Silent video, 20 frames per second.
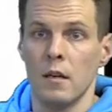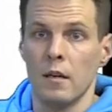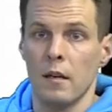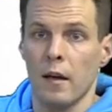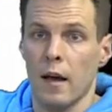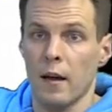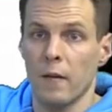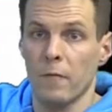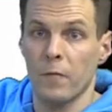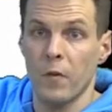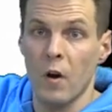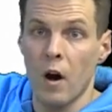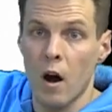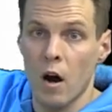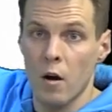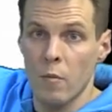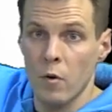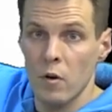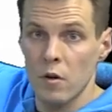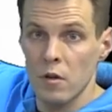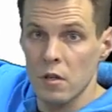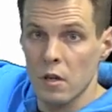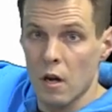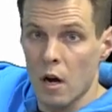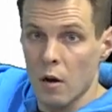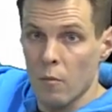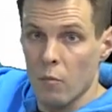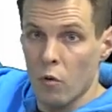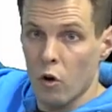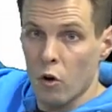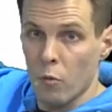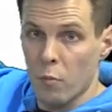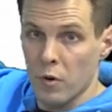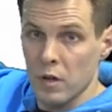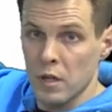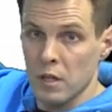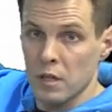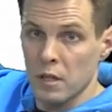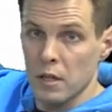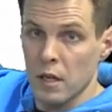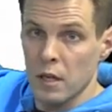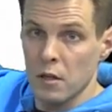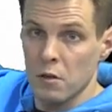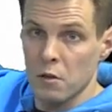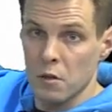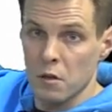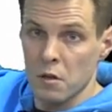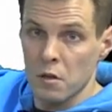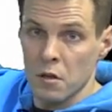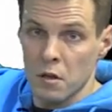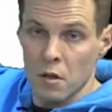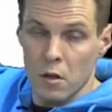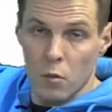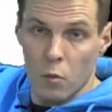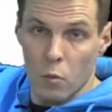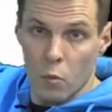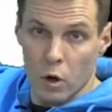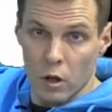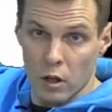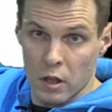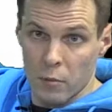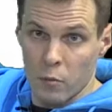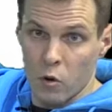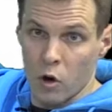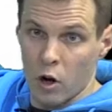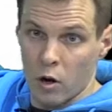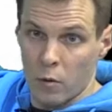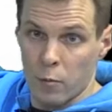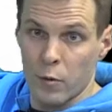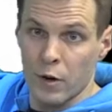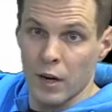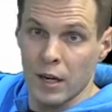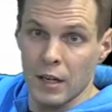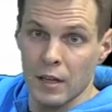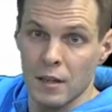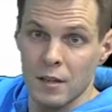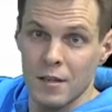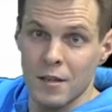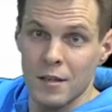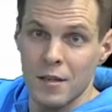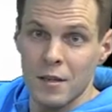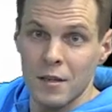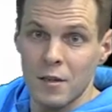and farmers are more prestigious what the model predicts.